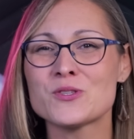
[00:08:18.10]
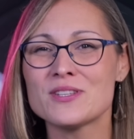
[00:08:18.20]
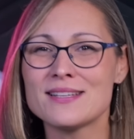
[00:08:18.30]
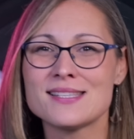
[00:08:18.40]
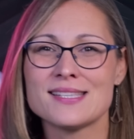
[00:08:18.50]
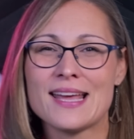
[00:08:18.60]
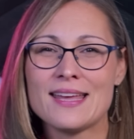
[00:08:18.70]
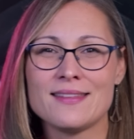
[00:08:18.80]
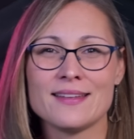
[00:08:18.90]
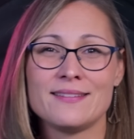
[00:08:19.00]
also did
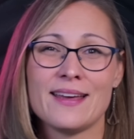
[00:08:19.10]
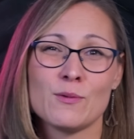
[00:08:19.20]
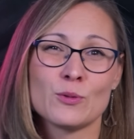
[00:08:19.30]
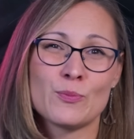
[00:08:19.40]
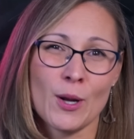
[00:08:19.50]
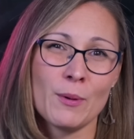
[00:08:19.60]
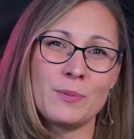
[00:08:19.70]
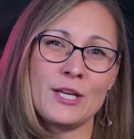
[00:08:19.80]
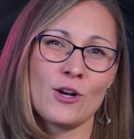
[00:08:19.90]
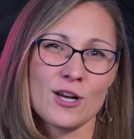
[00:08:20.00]
say that they would
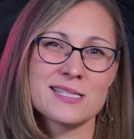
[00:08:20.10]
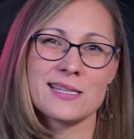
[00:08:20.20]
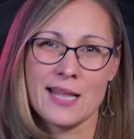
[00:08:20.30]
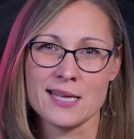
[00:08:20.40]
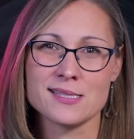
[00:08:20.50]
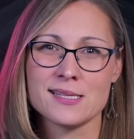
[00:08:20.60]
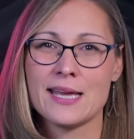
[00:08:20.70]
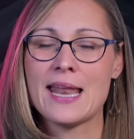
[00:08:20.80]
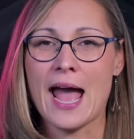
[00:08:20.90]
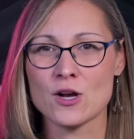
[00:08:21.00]
probably cost less
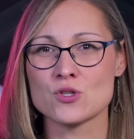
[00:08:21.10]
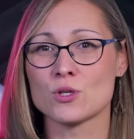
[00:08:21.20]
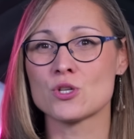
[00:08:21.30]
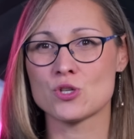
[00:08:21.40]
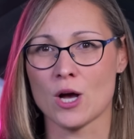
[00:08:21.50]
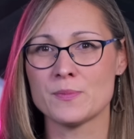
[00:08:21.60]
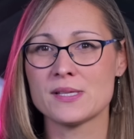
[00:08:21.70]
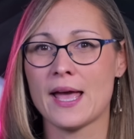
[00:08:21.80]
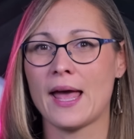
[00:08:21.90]
in actual shops,